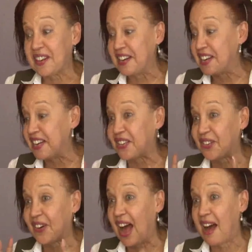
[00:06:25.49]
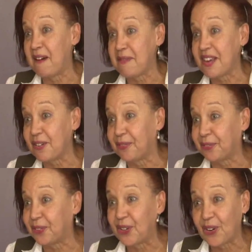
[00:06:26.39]
a little army of,
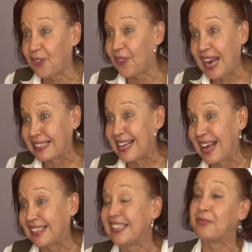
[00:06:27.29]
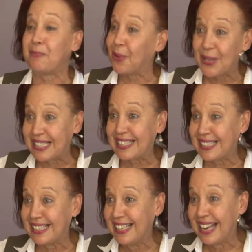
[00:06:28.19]
you know, ragtag little
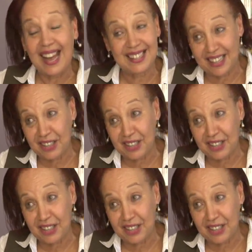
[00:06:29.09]
boys and